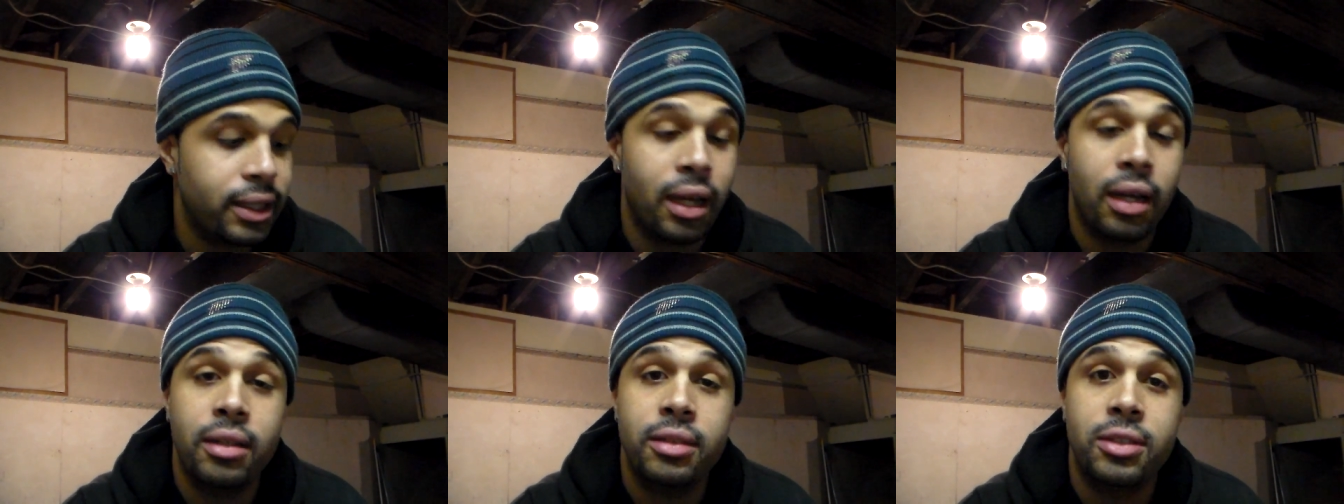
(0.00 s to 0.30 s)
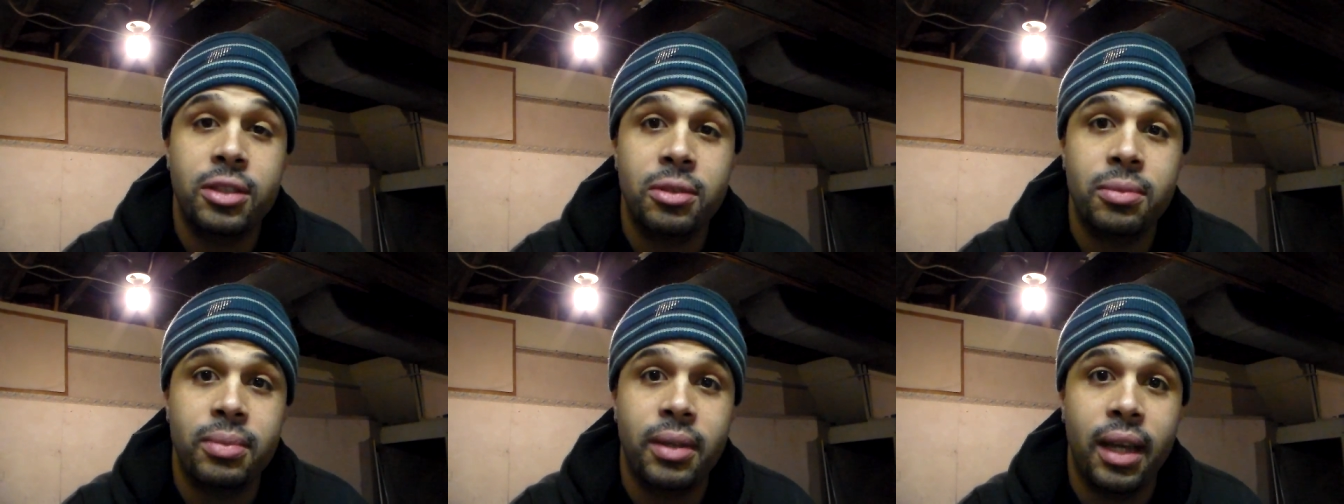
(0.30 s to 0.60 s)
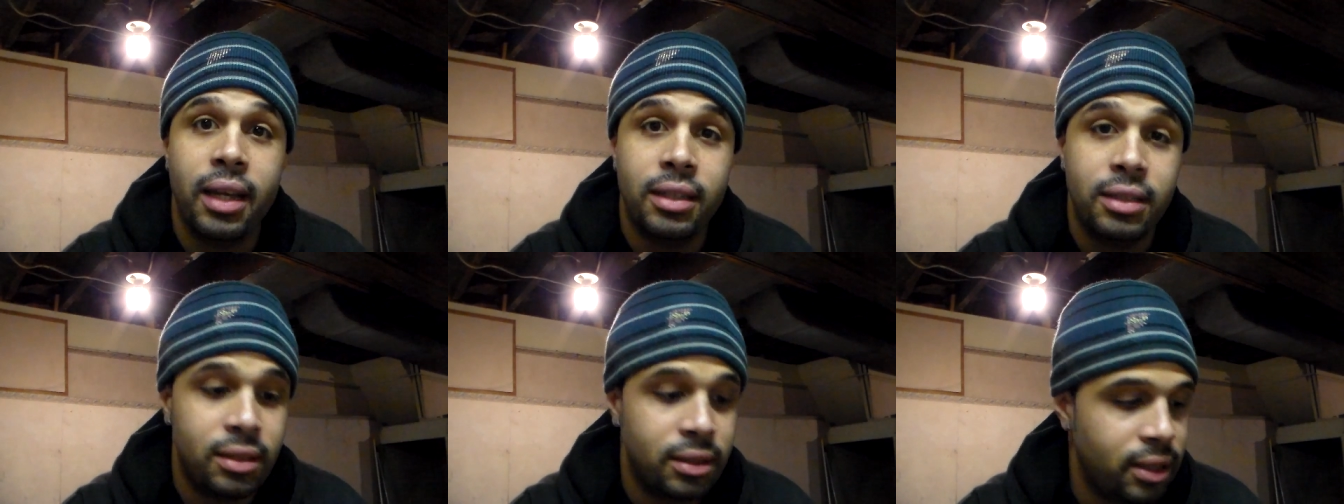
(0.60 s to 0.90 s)
Calcium
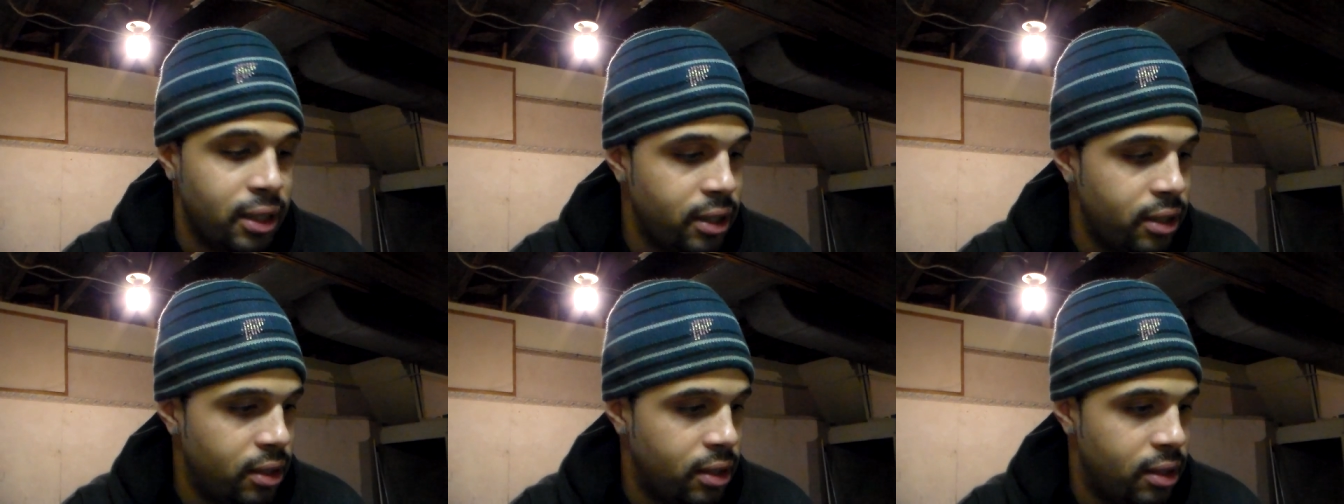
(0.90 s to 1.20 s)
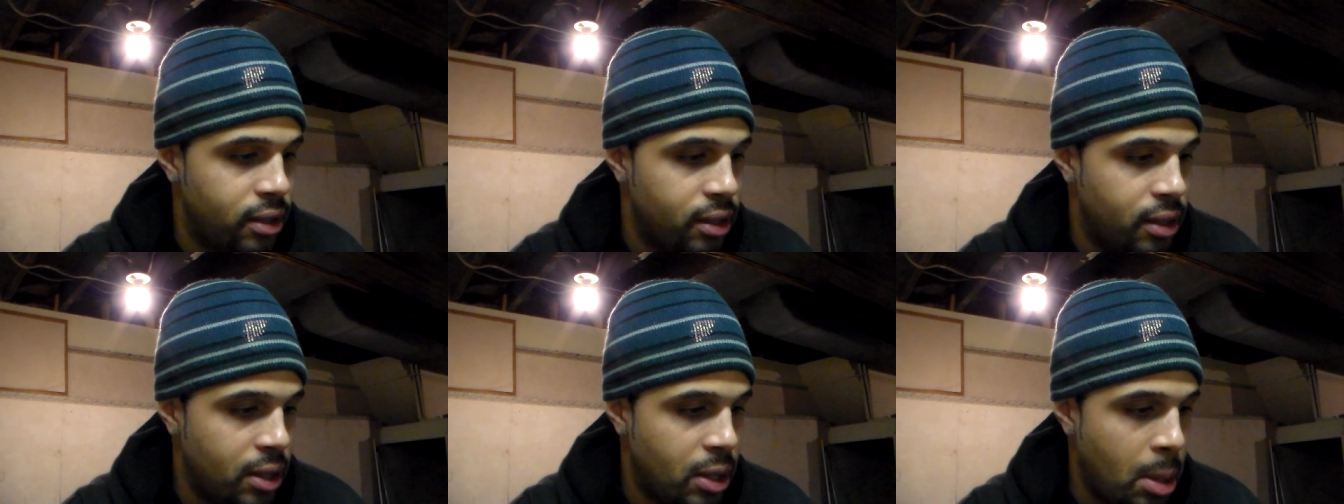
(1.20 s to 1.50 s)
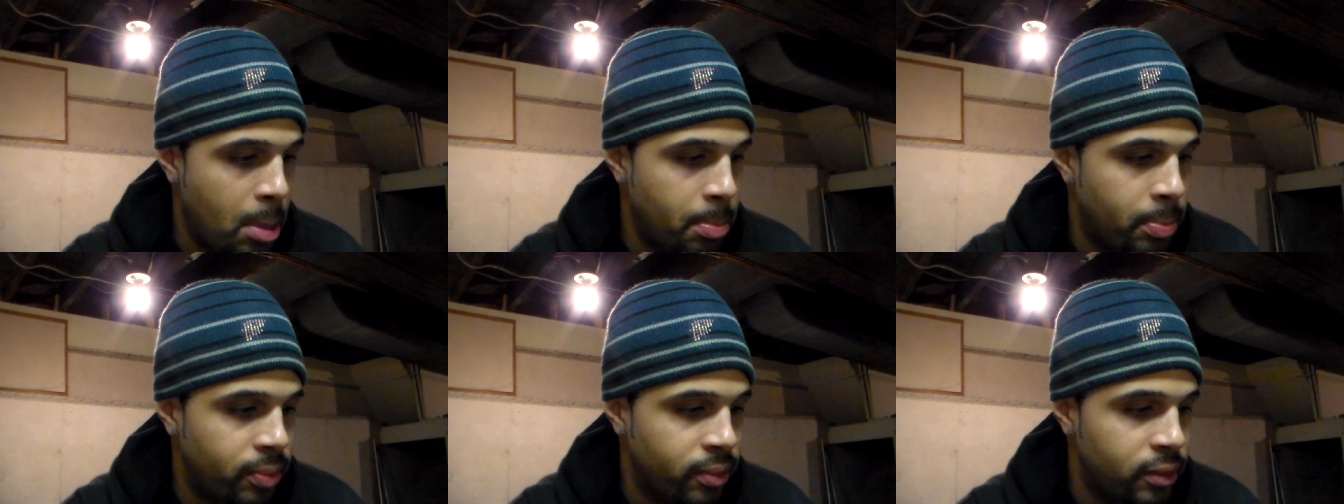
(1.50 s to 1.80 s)
caseinate,
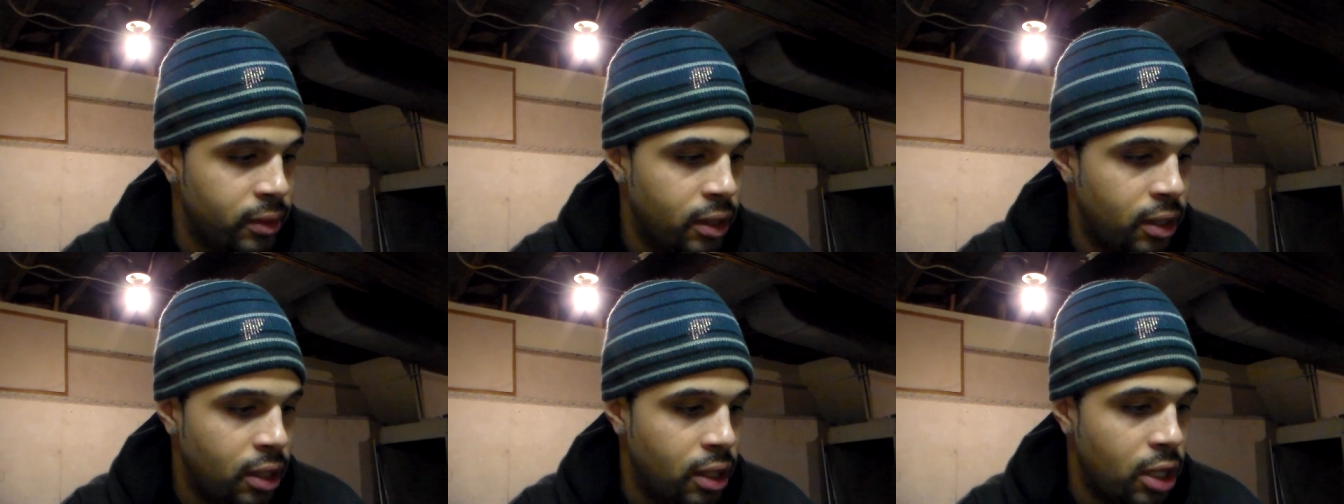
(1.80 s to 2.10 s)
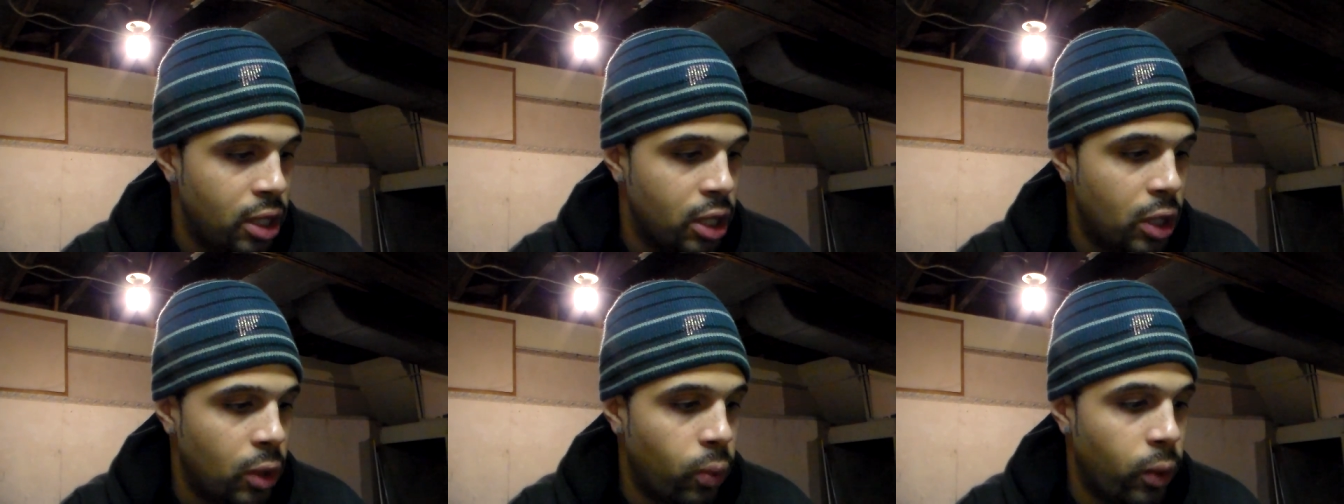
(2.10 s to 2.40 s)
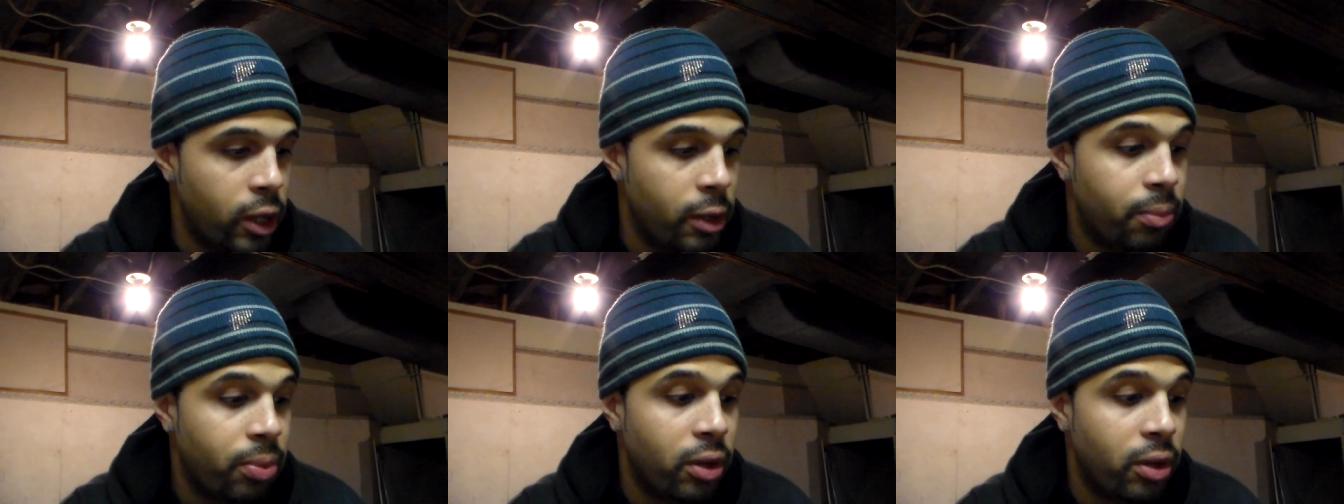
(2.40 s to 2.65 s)
whey